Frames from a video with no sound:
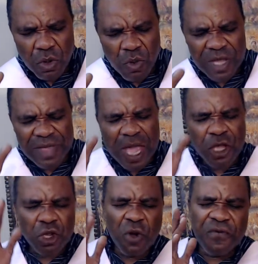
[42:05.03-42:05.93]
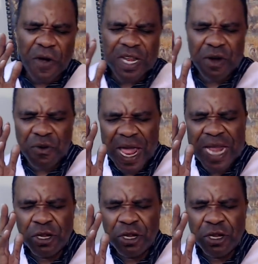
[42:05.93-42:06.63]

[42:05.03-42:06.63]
We thank you for the rain.